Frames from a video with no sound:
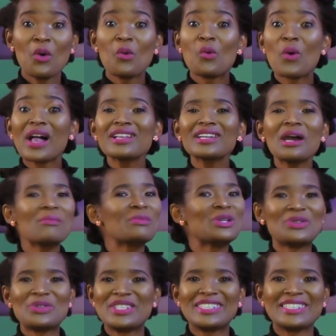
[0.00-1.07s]
Welcome,
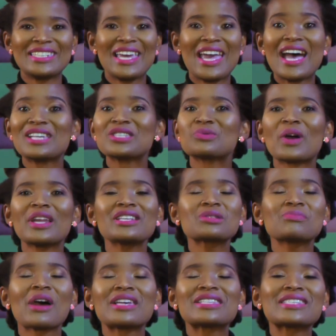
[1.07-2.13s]
Lundi, as well
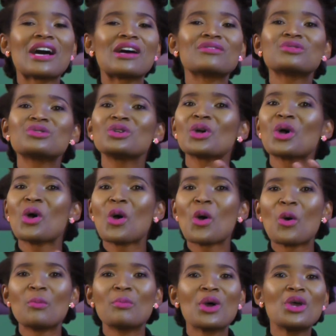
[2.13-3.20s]
as myself, to your
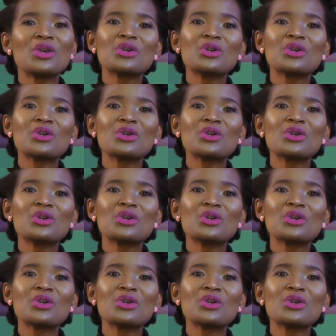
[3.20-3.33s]
home,